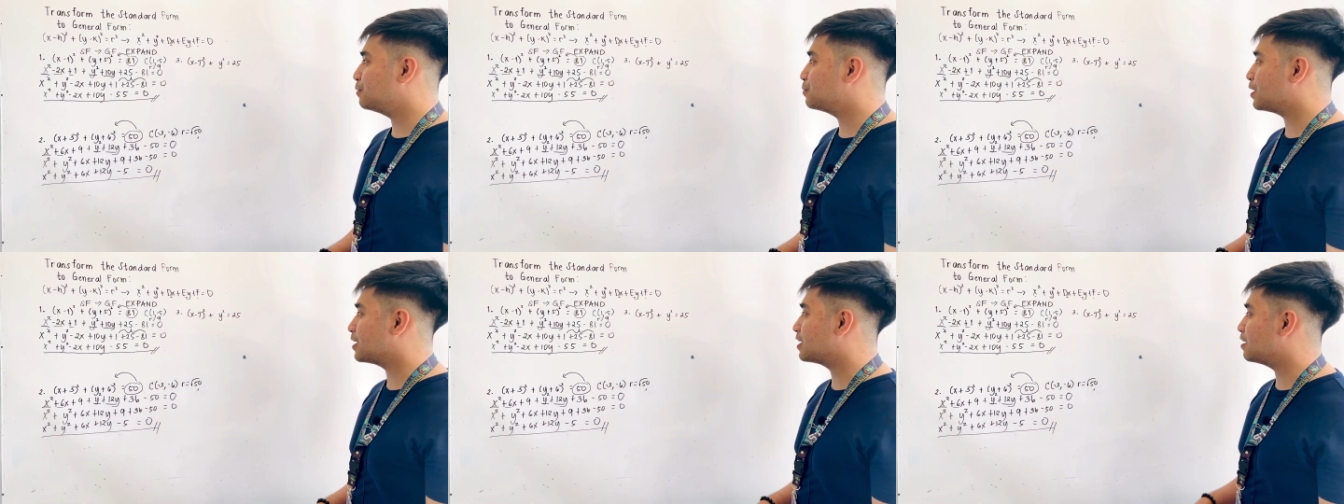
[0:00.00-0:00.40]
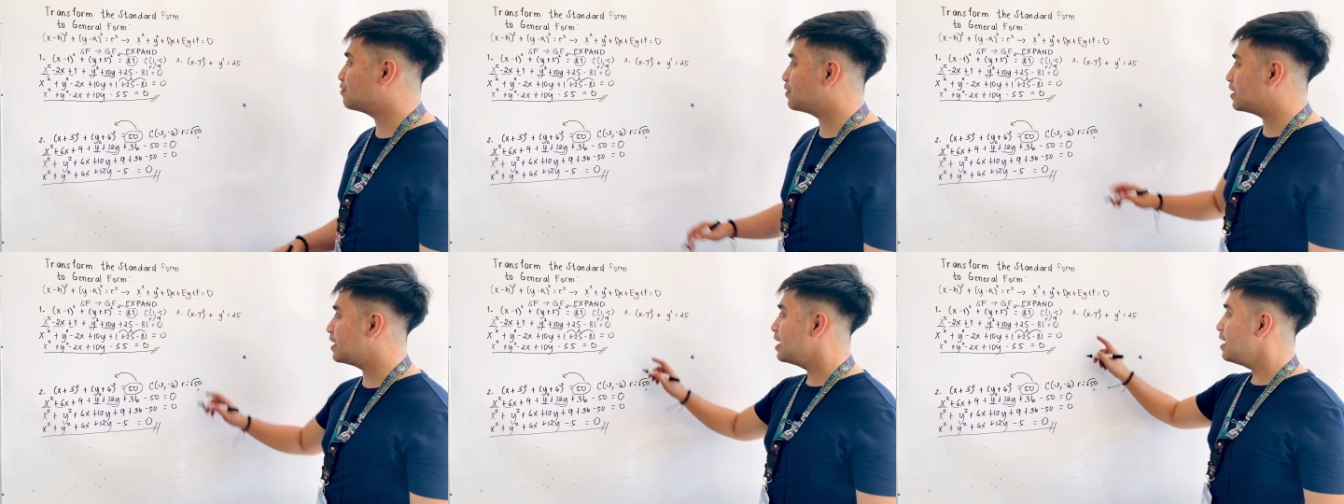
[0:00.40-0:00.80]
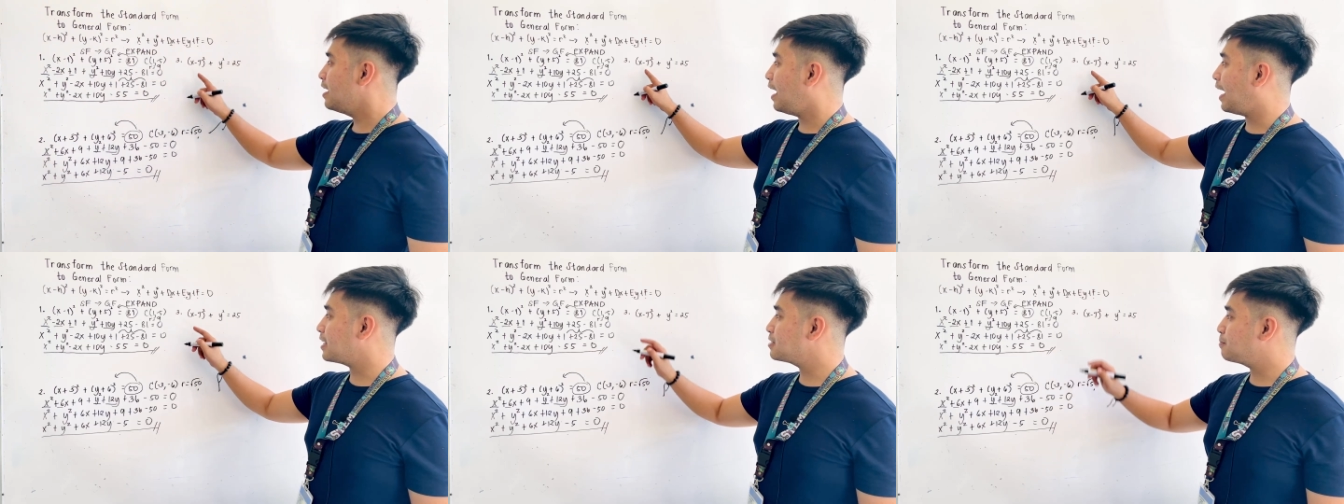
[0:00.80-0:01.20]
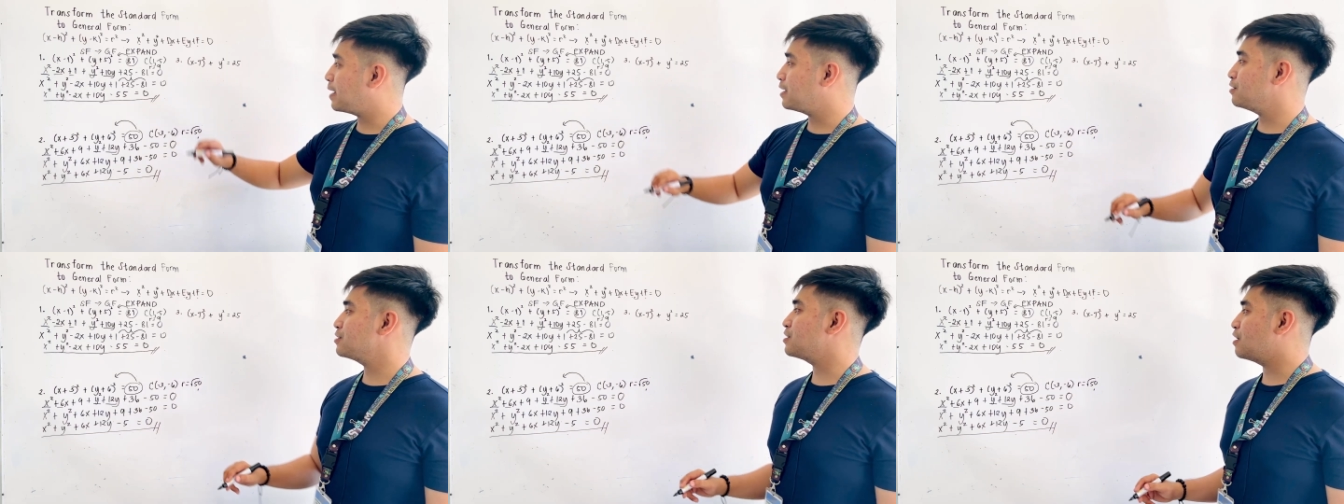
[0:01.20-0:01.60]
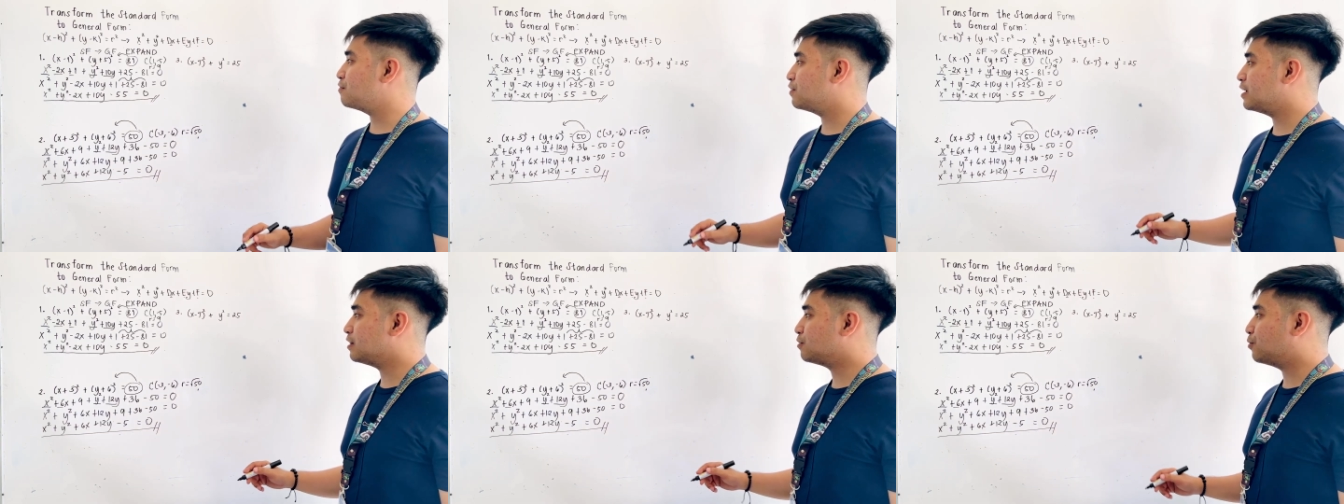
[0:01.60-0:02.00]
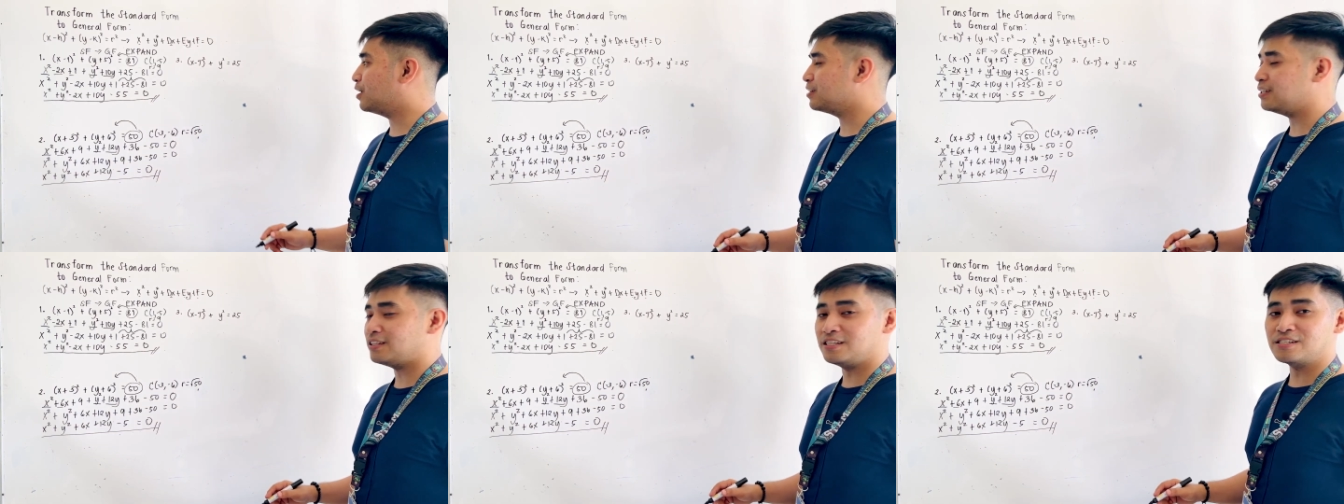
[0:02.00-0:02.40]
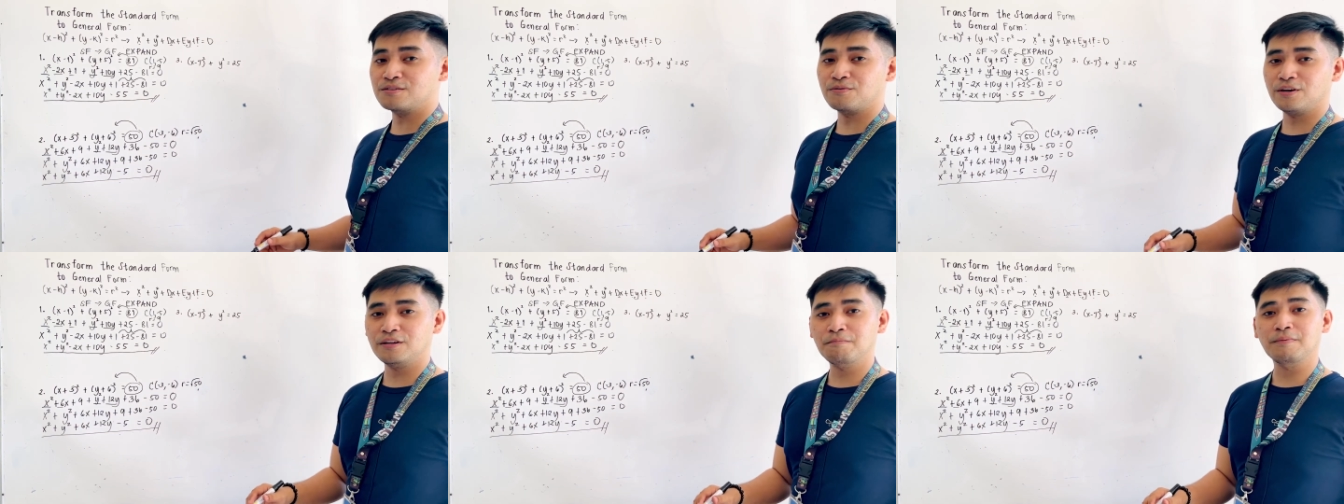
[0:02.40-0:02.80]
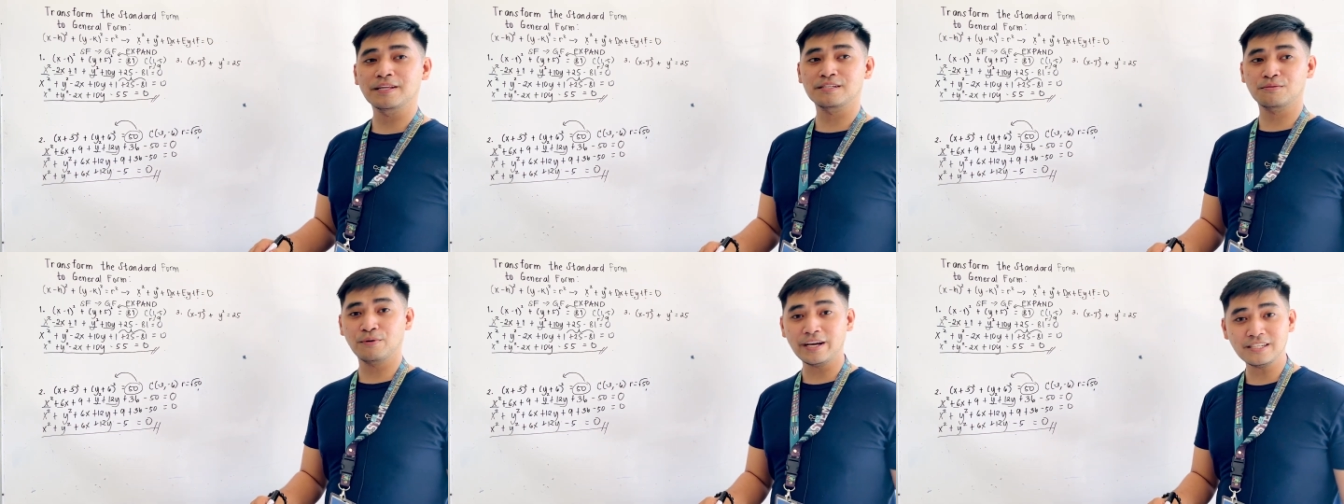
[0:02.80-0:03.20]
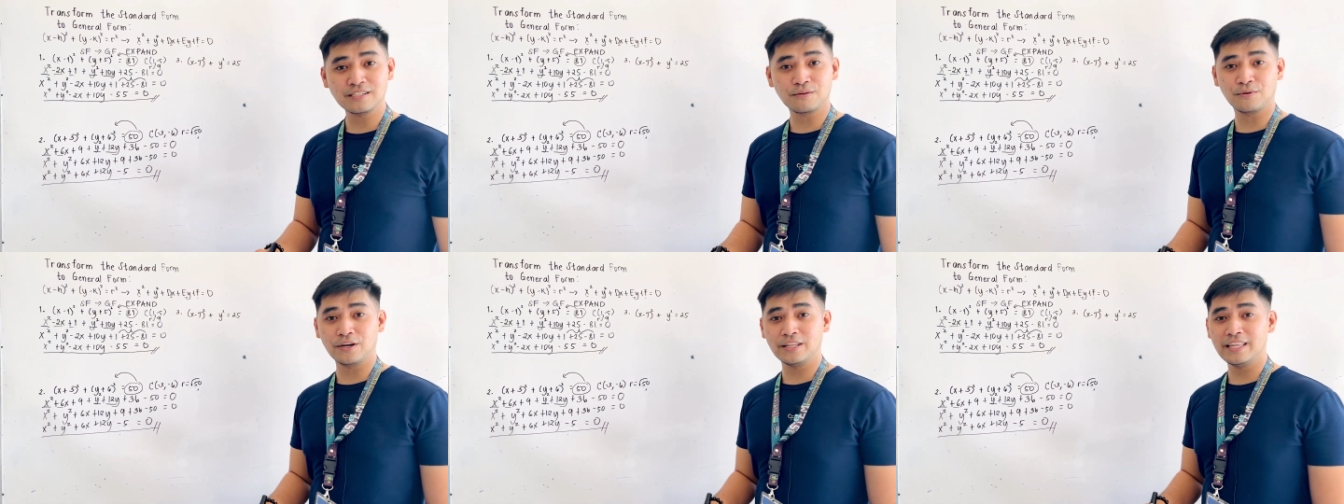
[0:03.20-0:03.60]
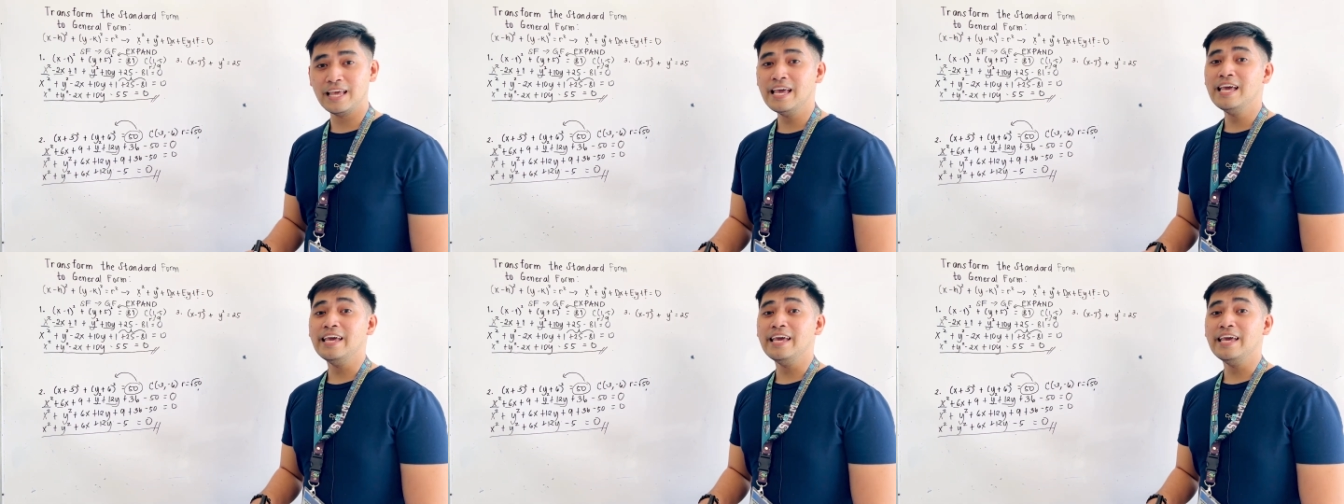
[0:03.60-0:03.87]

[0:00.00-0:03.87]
we are given x minus 7 quantity squared plus y squared